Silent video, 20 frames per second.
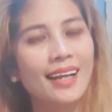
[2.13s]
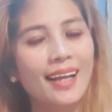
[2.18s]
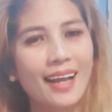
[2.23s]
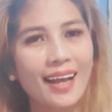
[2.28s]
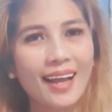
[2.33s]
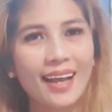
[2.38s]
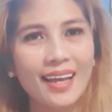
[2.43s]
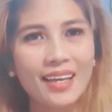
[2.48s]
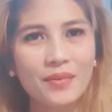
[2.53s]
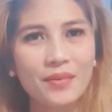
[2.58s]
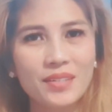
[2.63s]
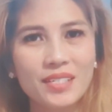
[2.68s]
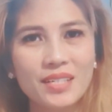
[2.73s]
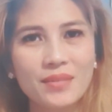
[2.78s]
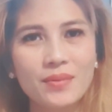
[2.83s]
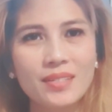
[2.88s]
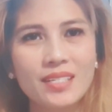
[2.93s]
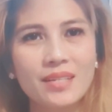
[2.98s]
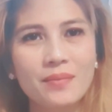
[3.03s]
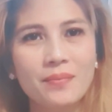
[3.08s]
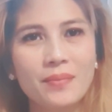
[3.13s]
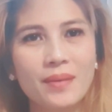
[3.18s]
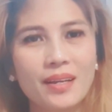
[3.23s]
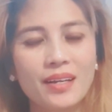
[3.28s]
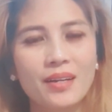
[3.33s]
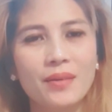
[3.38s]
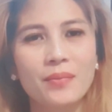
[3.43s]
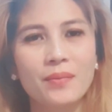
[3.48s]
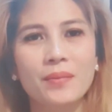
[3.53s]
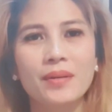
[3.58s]
Hi, what's up, what's up
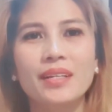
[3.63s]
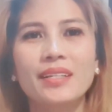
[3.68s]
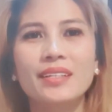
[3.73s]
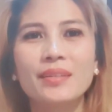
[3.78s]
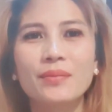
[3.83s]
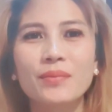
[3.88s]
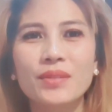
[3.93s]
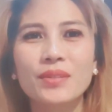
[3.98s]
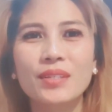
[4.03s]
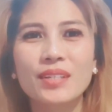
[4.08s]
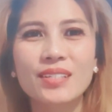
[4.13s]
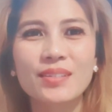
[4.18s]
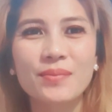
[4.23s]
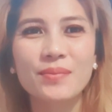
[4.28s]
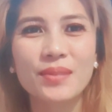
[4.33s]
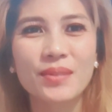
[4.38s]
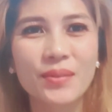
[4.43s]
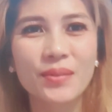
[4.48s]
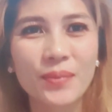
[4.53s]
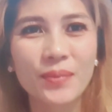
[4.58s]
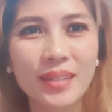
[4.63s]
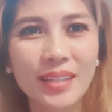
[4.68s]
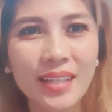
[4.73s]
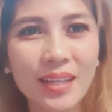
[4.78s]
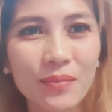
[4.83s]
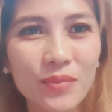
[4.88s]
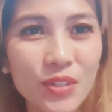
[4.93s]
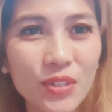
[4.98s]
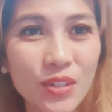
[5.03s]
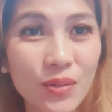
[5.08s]
mga Kamari, the Beauty Explorer.
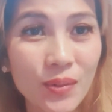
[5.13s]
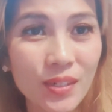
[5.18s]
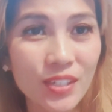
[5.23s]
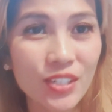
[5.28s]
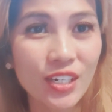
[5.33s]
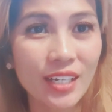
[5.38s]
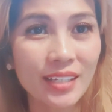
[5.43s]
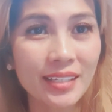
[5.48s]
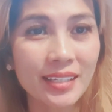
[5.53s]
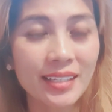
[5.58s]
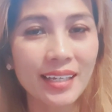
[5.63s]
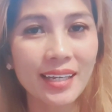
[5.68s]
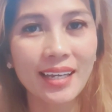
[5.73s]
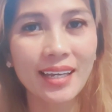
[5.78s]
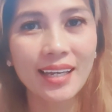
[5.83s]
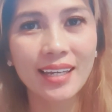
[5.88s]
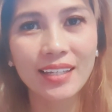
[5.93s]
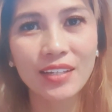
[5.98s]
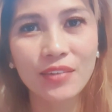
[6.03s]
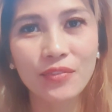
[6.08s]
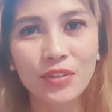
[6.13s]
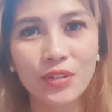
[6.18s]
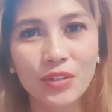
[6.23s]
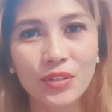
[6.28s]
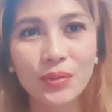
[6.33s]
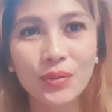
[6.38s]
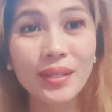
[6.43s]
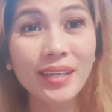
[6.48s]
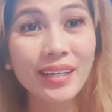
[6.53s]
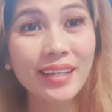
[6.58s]
Welcome to our channel again. If you're
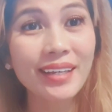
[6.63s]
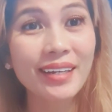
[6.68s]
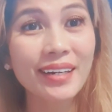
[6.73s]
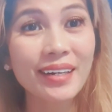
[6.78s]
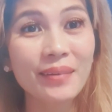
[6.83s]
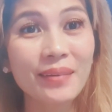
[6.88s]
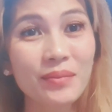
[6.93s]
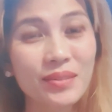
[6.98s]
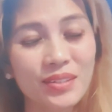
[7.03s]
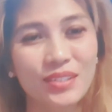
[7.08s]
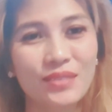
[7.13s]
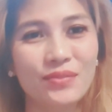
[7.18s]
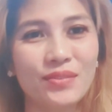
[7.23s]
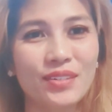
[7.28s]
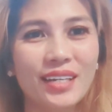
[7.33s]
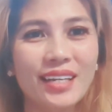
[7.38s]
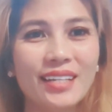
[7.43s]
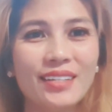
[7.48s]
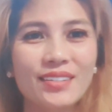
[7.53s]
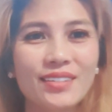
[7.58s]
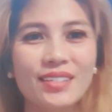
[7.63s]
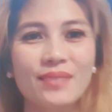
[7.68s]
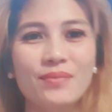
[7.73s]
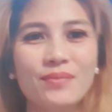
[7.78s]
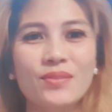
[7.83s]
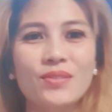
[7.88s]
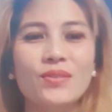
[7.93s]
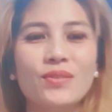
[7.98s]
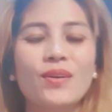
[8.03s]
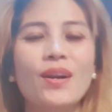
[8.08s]
new here, please don't forget to
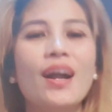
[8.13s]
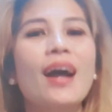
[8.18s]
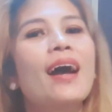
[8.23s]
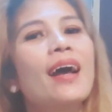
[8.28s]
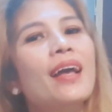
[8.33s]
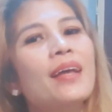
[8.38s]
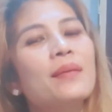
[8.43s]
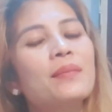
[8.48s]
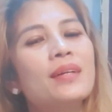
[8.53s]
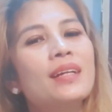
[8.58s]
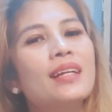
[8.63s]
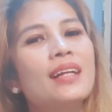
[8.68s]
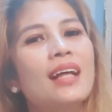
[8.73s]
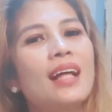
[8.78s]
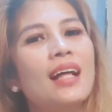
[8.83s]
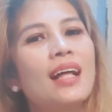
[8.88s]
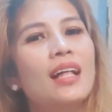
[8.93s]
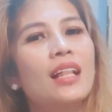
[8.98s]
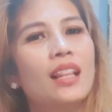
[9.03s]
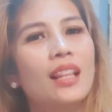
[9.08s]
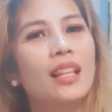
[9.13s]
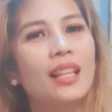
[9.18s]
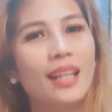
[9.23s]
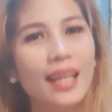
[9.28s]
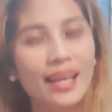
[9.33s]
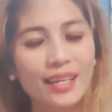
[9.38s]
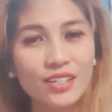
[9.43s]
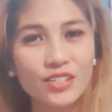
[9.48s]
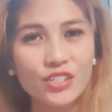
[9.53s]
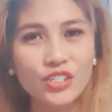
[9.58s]
subscribe,
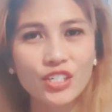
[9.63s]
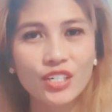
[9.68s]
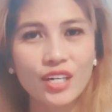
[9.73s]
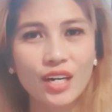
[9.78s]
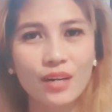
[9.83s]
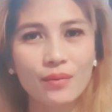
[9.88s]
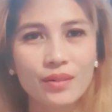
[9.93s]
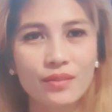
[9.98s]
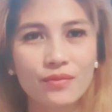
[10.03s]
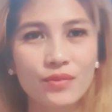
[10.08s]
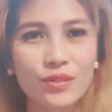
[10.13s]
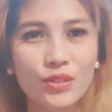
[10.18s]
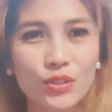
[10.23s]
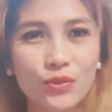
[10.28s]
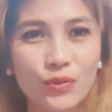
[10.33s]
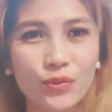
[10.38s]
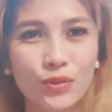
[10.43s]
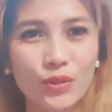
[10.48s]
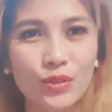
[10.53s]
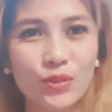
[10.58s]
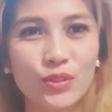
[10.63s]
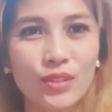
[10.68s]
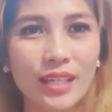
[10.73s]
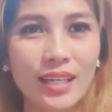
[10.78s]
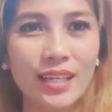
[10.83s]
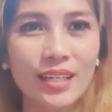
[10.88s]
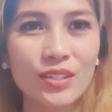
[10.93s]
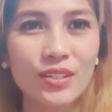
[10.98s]
like, and share our video for today.